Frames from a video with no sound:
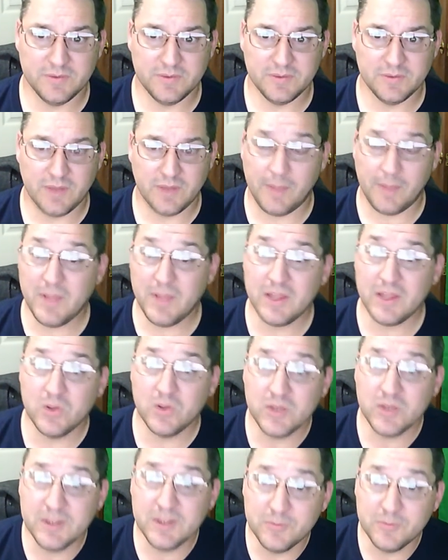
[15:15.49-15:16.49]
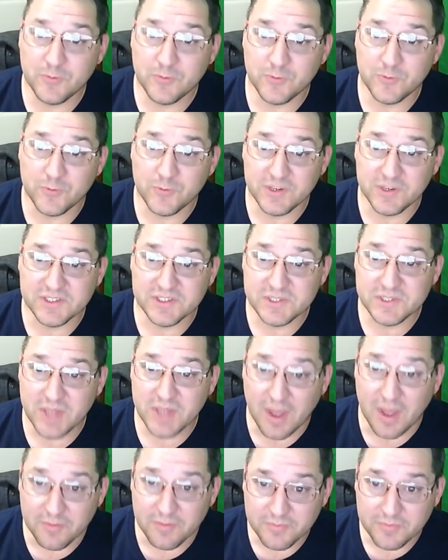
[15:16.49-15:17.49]
I'm not looking for free stuff,
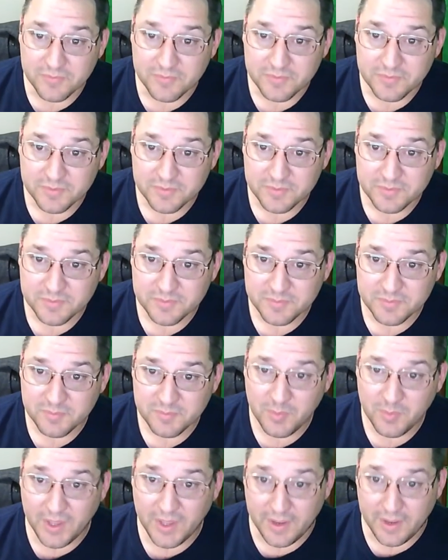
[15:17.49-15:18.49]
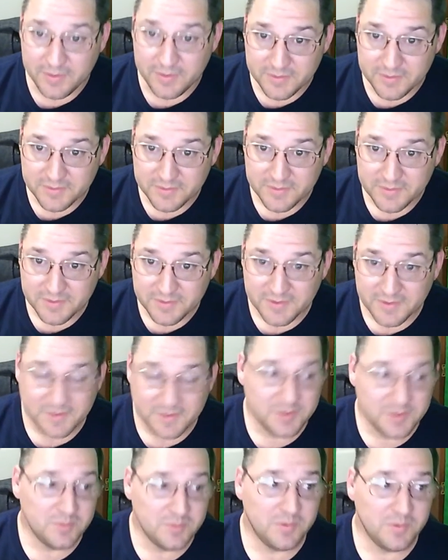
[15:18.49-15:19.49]
but
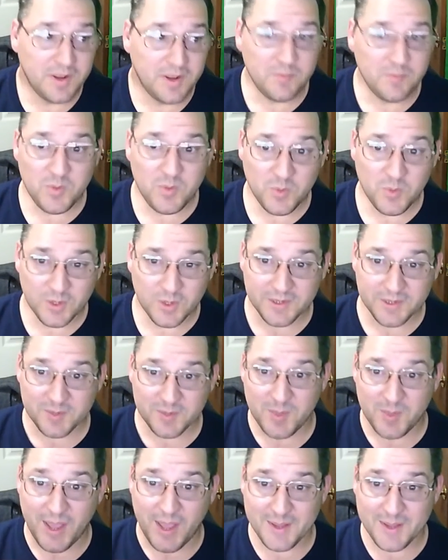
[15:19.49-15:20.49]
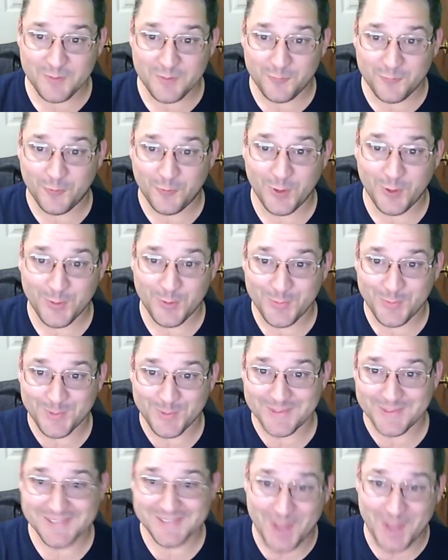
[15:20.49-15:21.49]
when I've been working back and forth with this
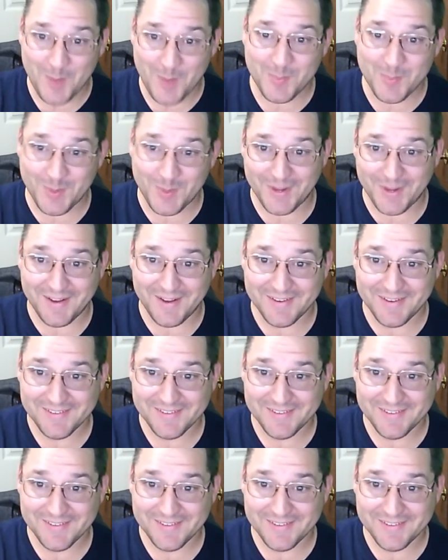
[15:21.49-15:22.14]
company,